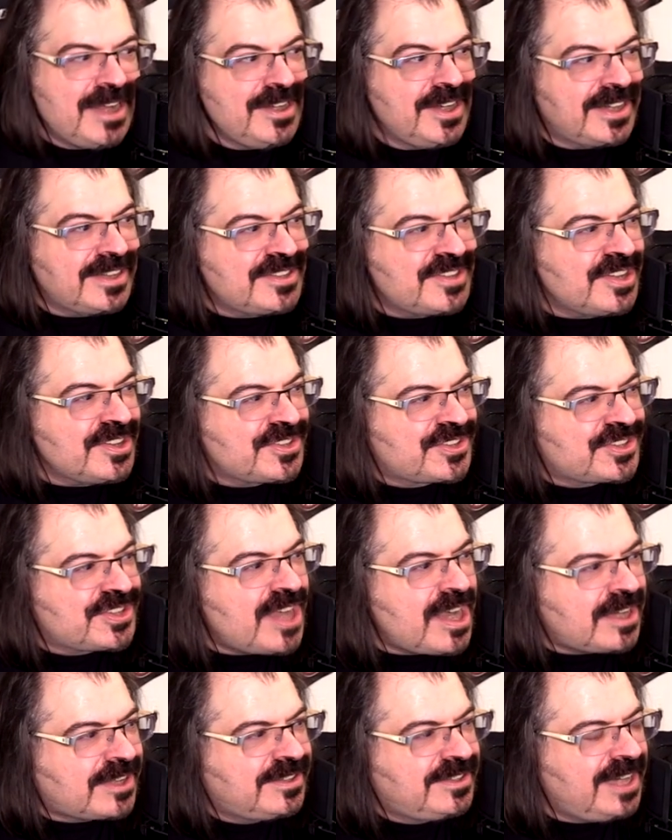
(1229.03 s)
on, you can still
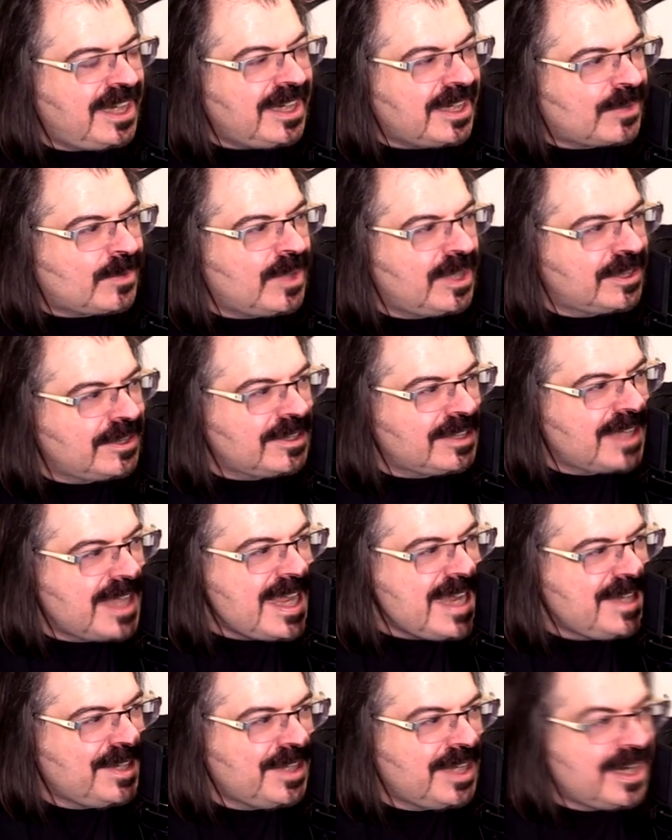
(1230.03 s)
suck dick while you're
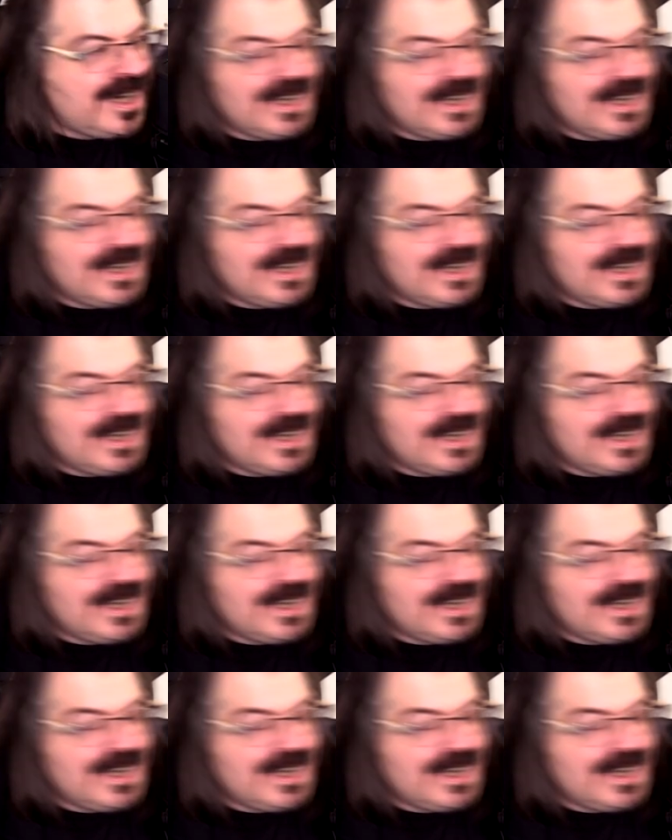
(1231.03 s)
laying